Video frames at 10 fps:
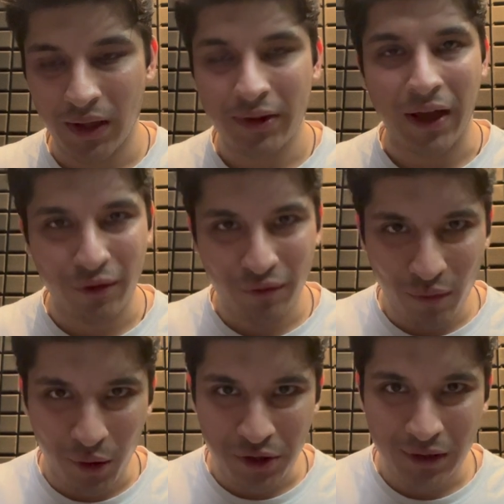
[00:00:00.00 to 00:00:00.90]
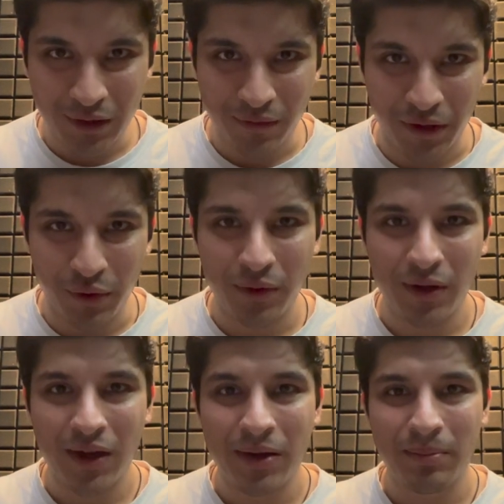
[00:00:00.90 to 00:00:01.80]
Thank you for watching this video.
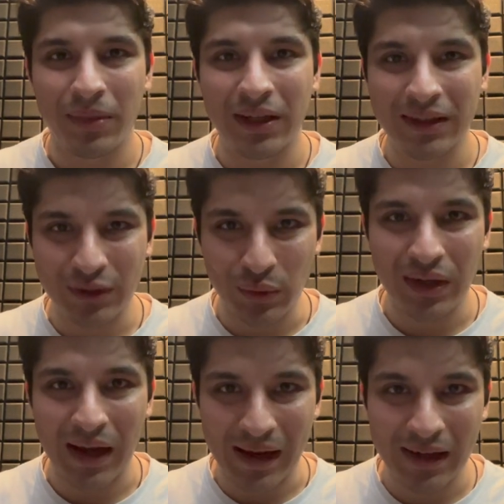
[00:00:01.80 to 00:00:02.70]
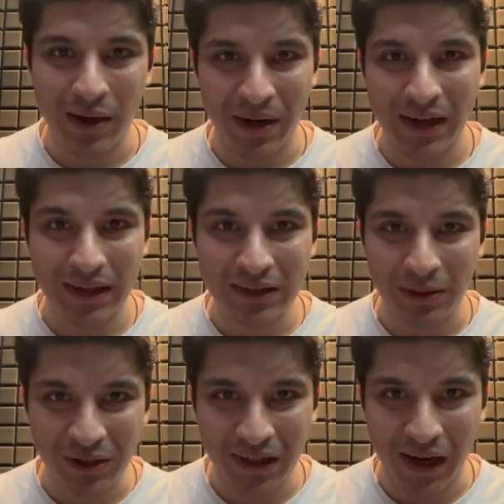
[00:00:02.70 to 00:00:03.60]
Please do like, comment, and
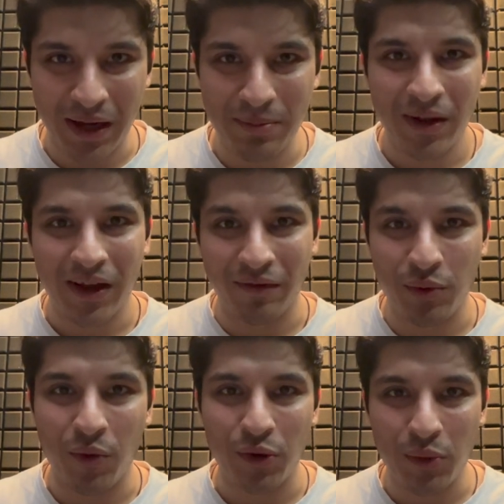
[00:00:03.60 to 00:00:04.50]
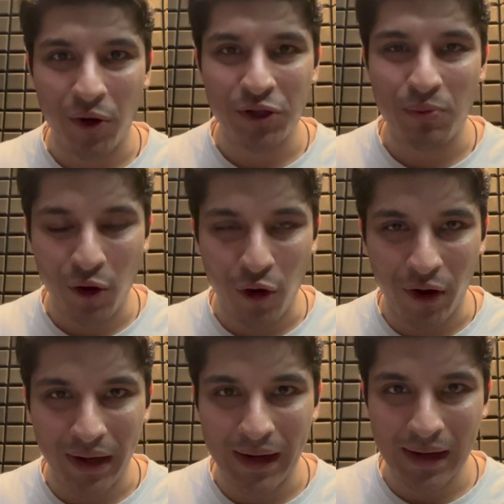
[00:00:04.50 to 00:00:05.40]
subscribe if you want to watch more
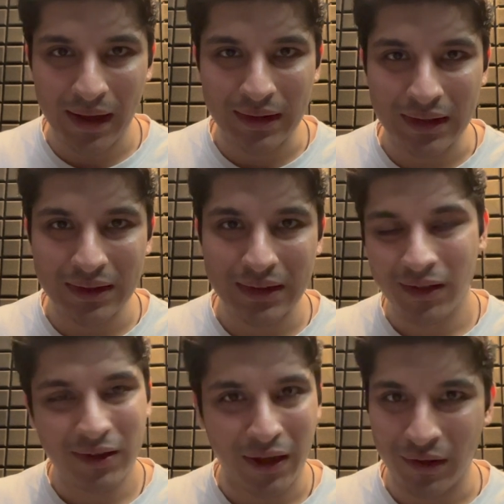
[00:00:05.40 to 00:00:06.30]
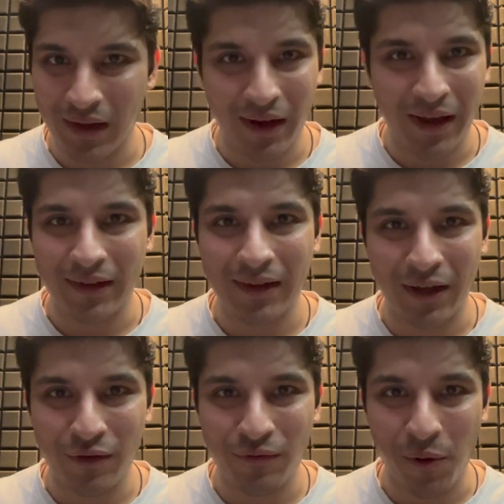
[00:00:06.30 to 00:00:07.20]
content like this. Thank
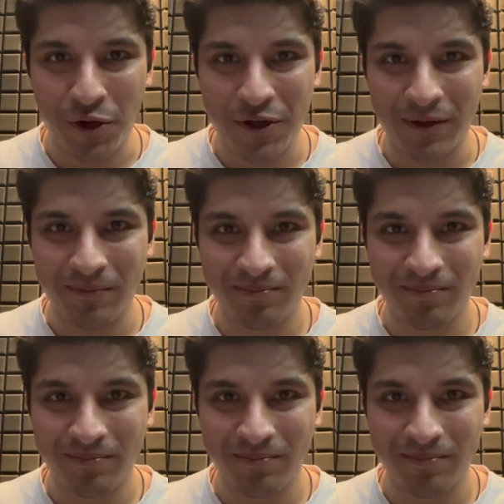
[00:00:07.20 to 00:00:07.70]
you for watching.